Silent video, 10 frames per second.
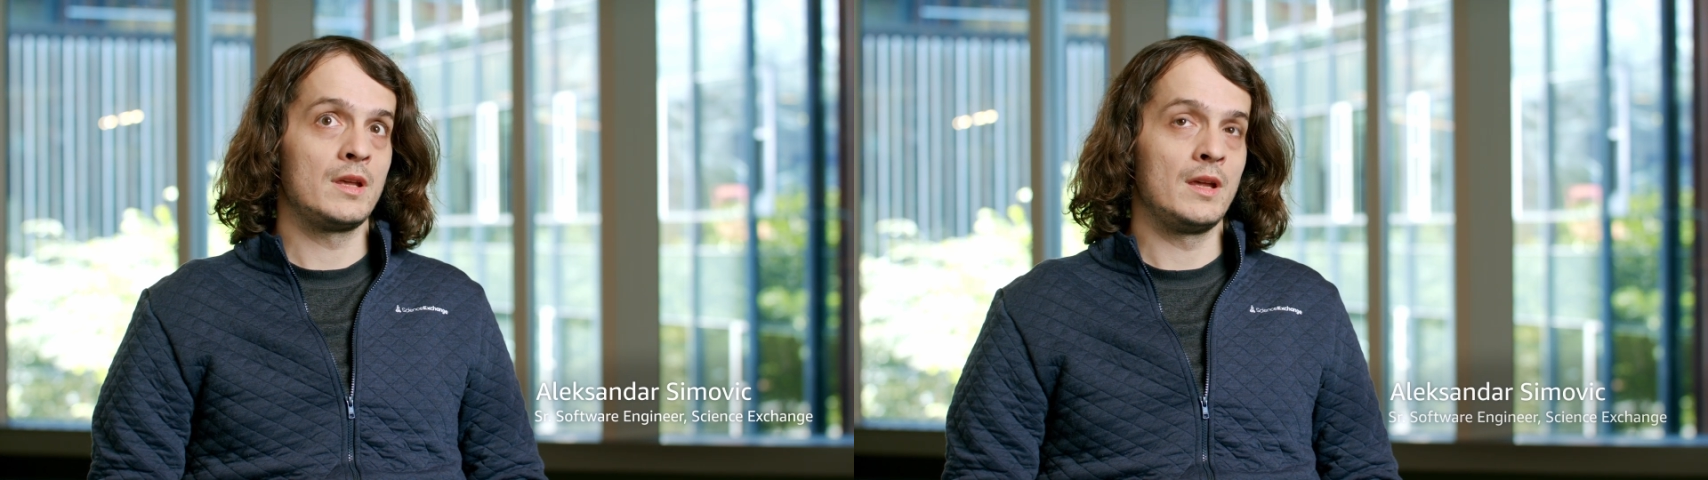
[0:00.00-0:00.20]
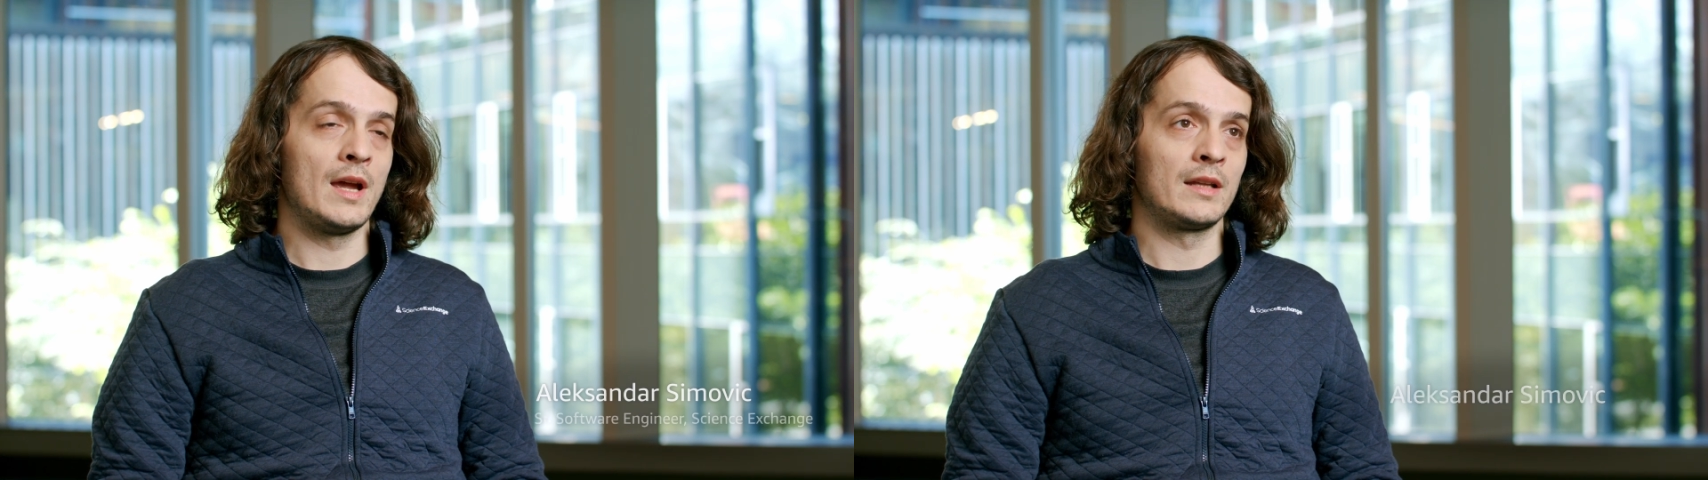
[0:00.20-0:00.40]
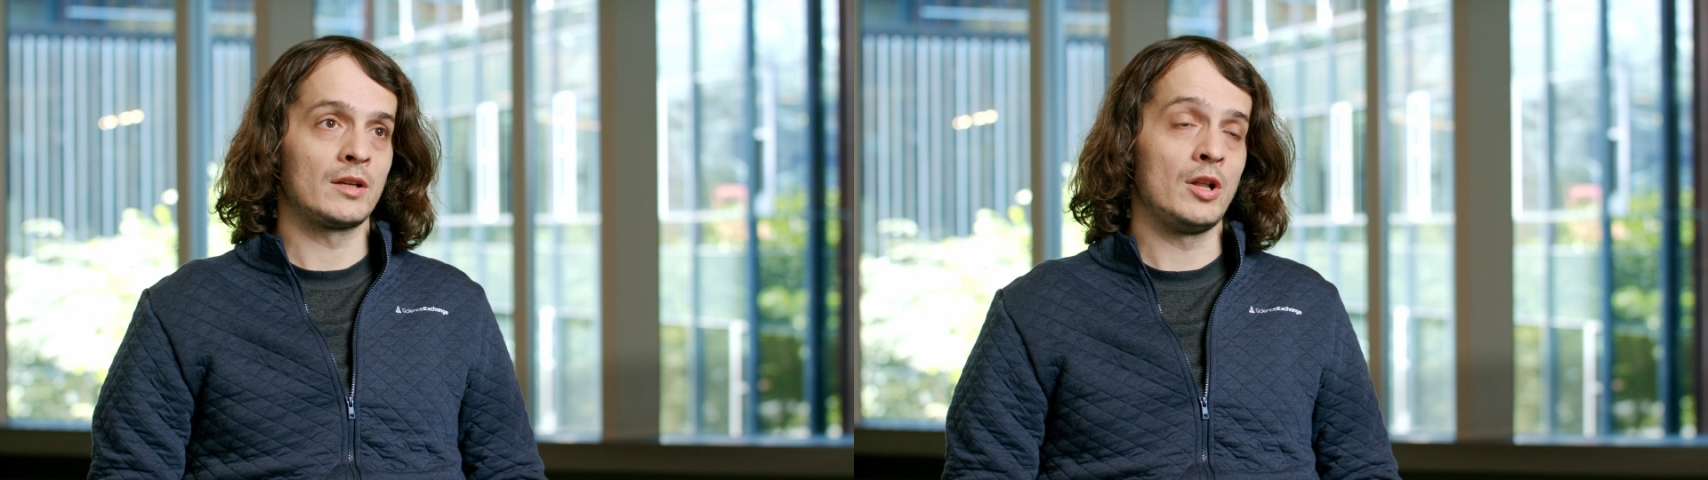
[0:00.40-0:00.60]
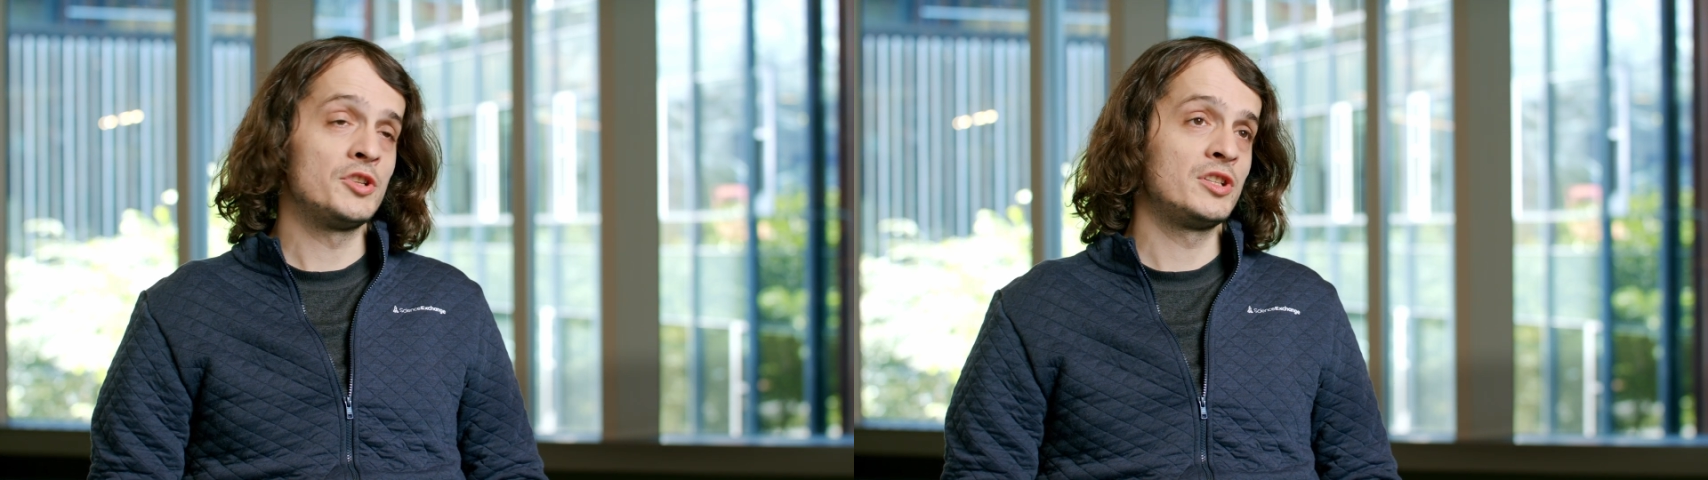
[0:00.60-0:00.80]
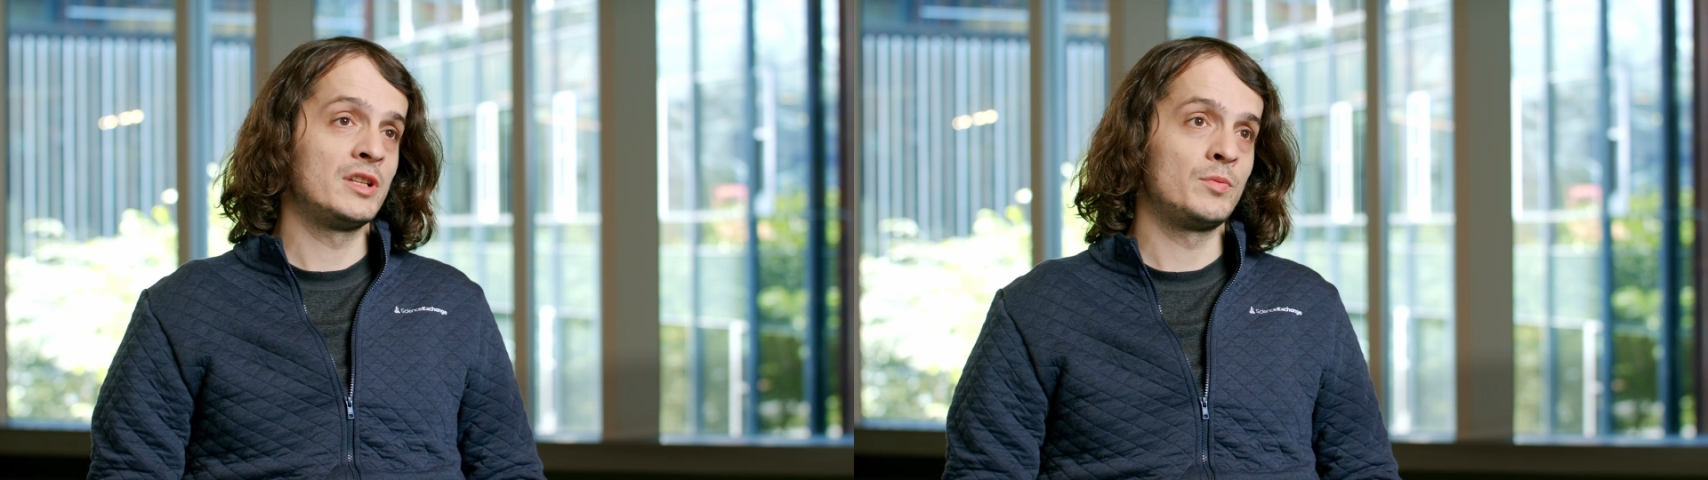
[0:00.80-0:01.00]
uh, the
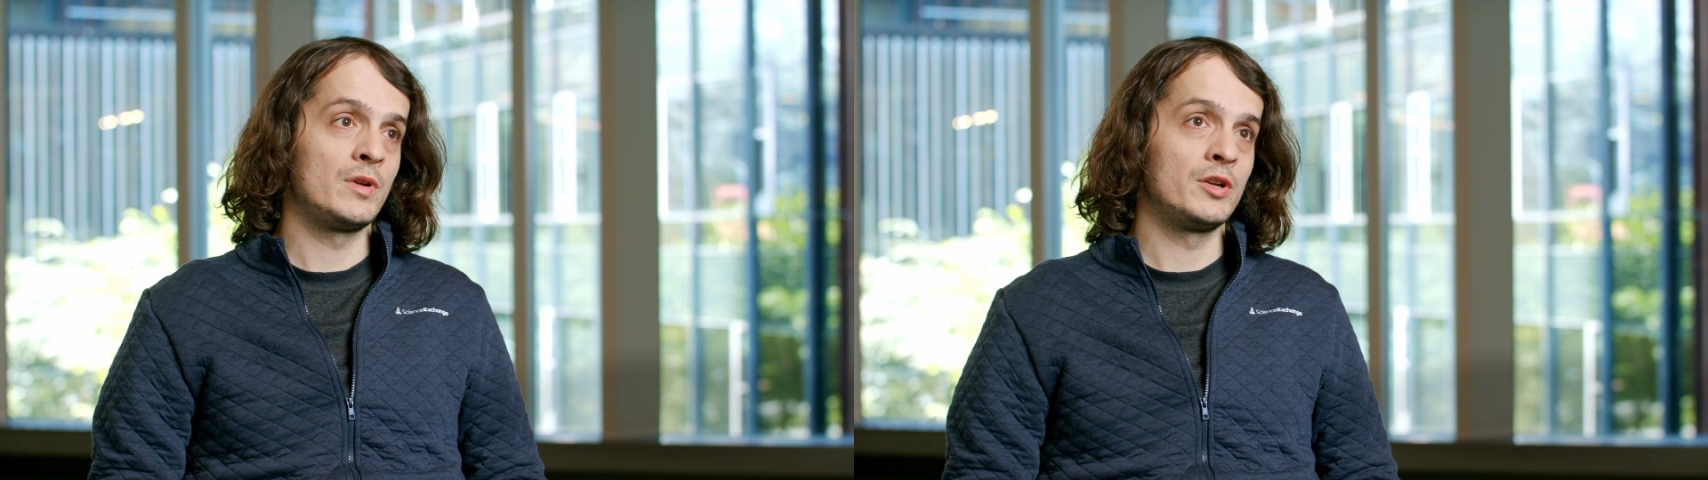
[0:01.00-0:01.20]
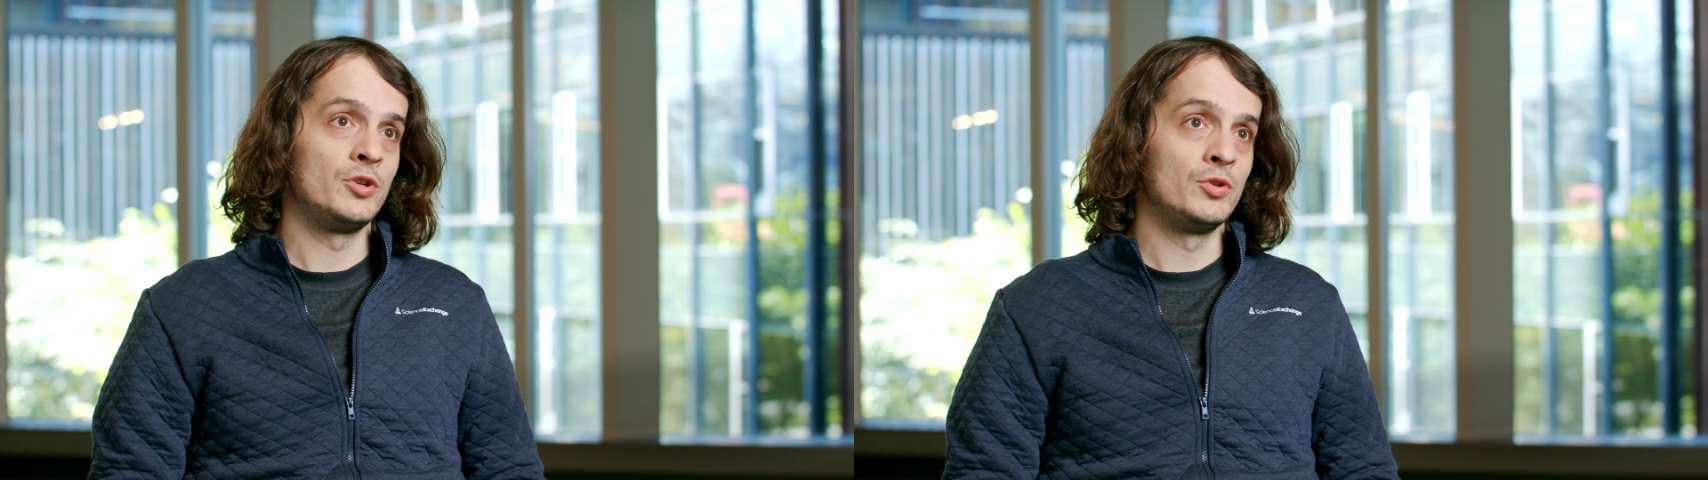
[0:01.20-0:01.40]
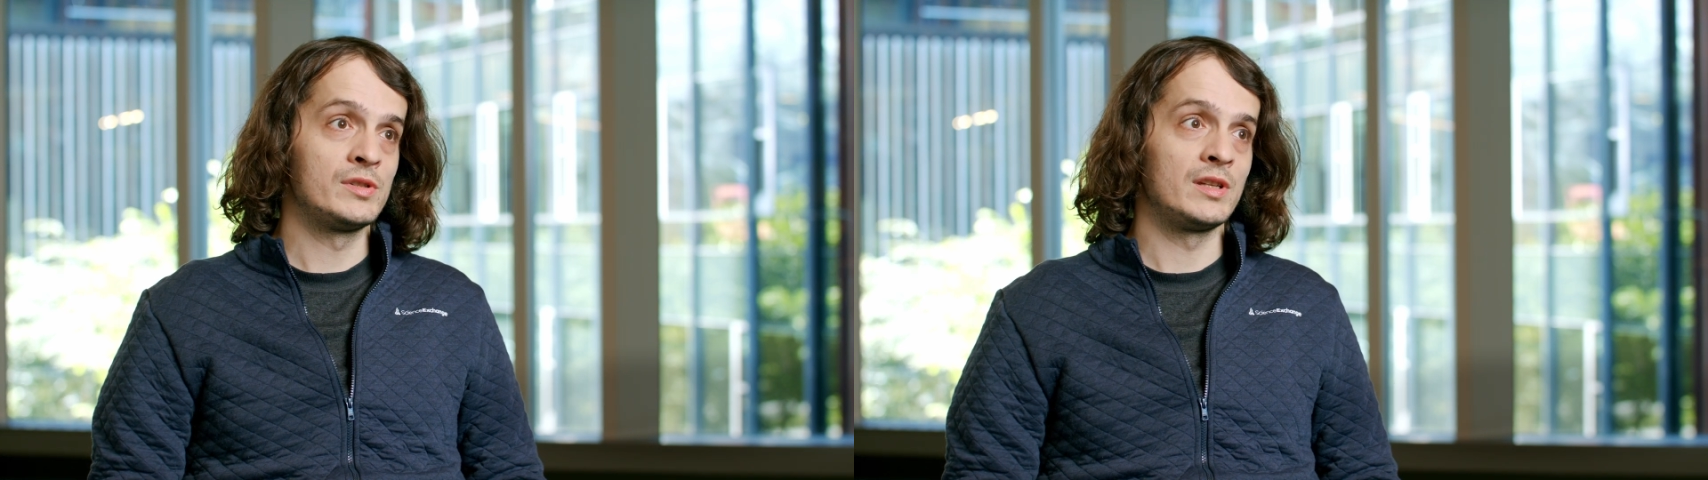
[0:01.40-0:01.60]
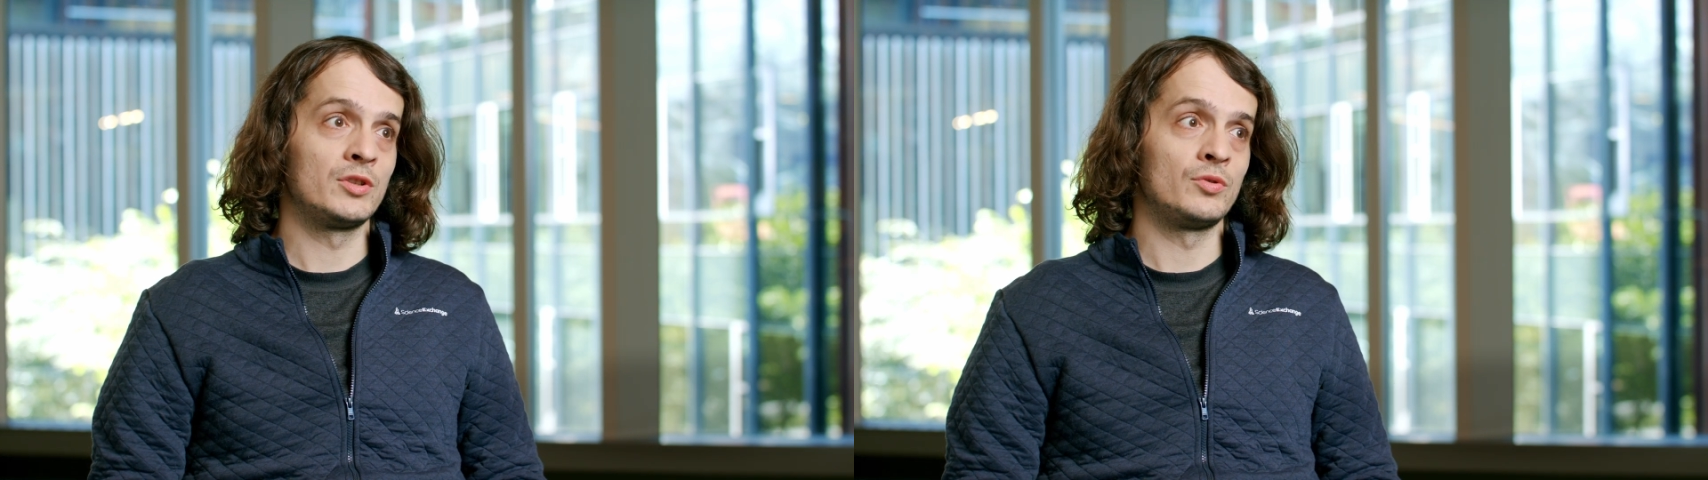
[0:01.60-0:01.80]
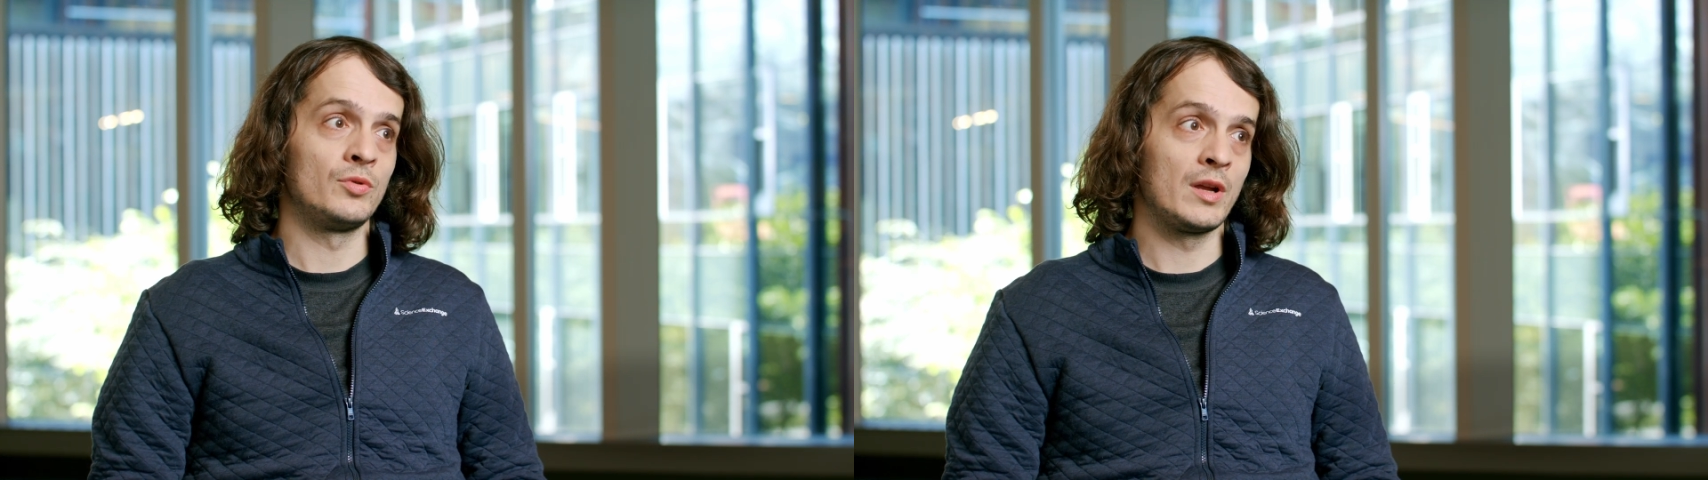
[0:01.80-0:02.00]
technology that we are
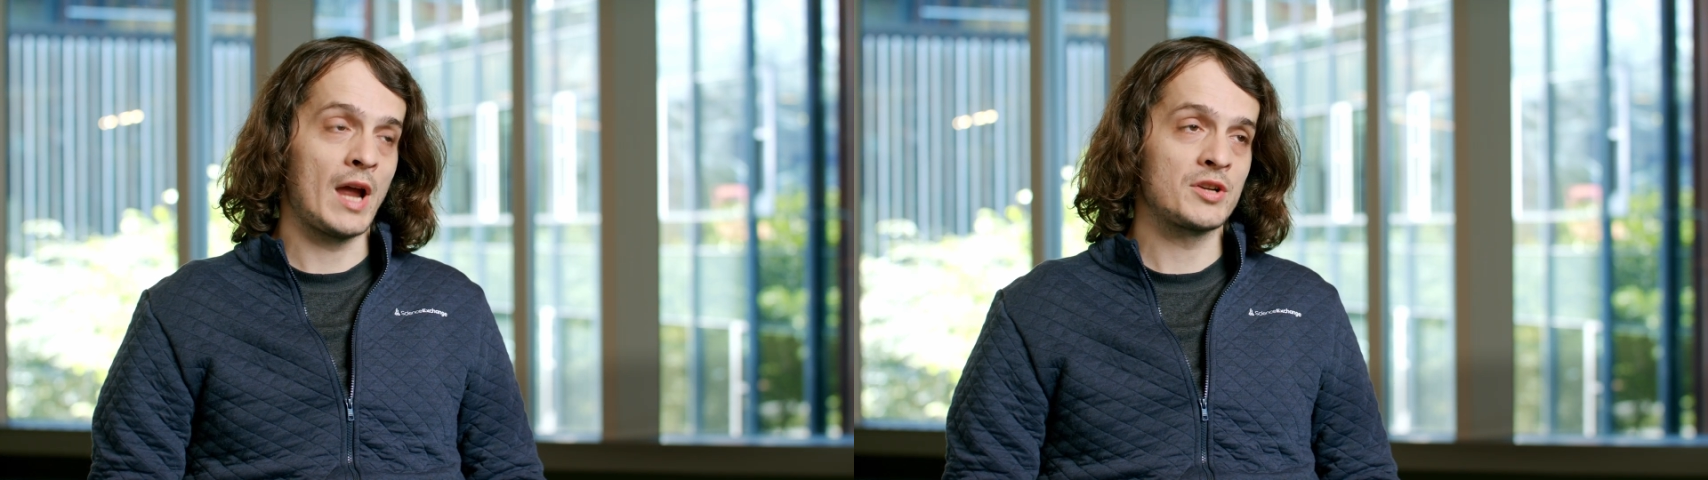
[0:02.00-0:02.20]
using to